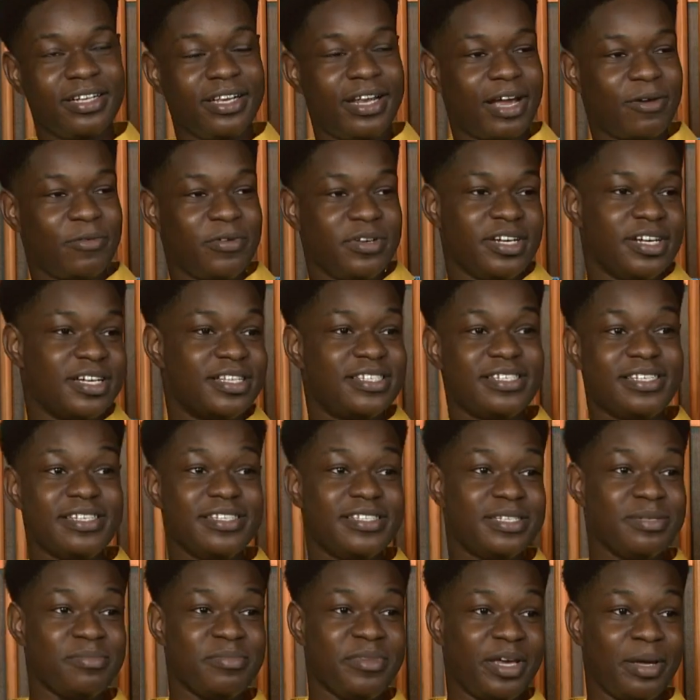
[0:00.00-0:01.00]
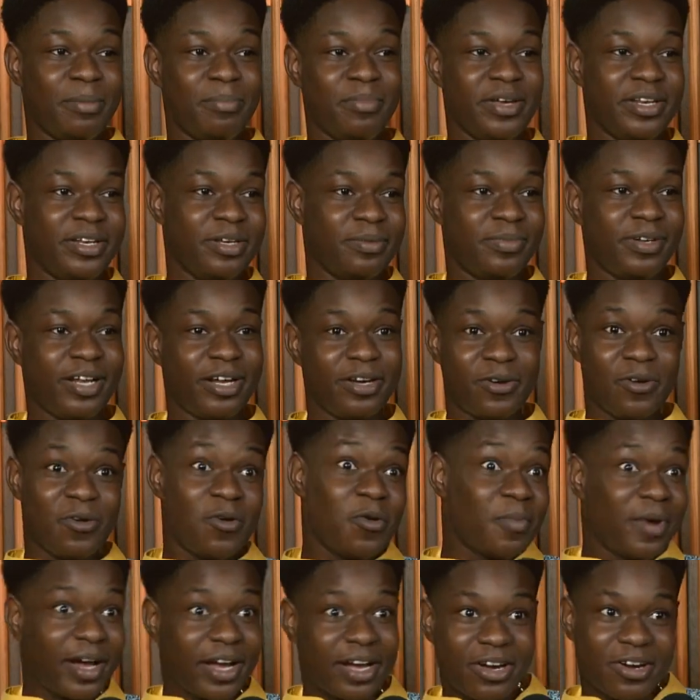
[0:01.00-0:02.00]
when they're teasing me a bit, they'll be like, oh
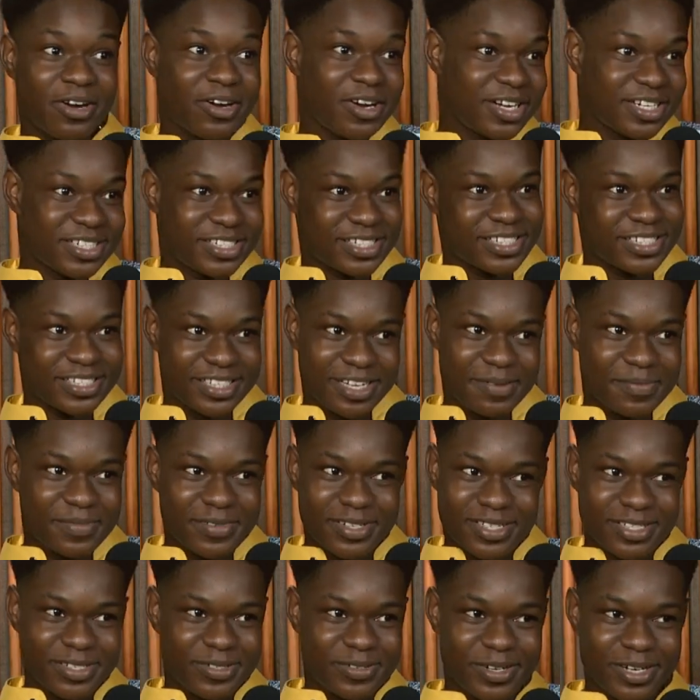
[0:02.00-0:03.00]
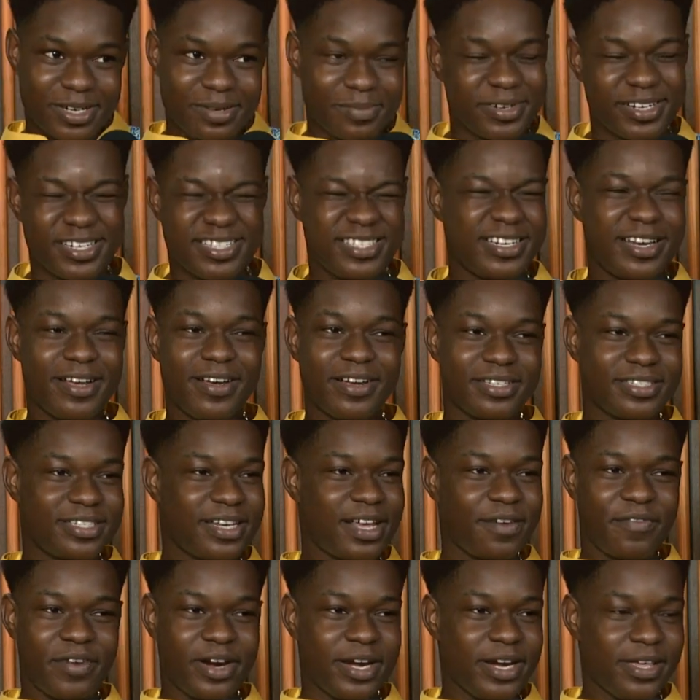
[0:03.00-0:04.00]
my gosh, it's Emma Sweet, but it's
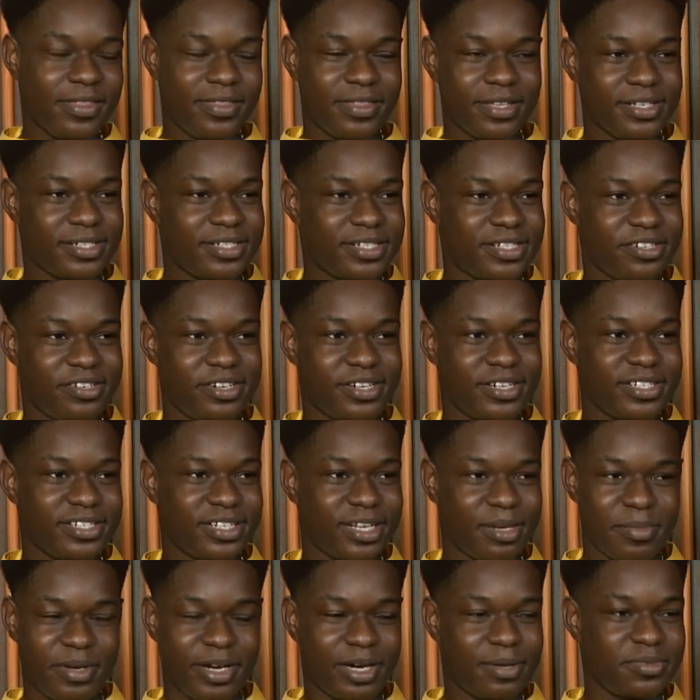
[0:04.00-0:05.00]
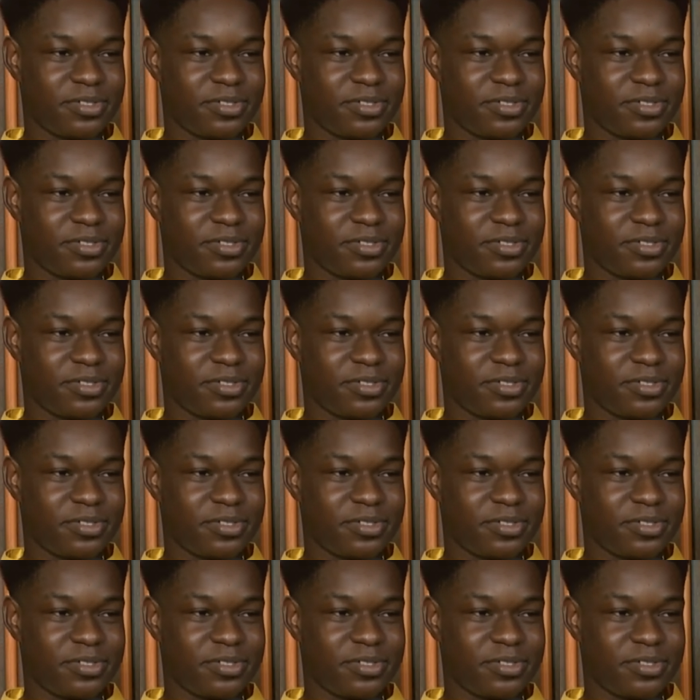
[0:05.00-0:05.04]
never anything serious. I mean, I'm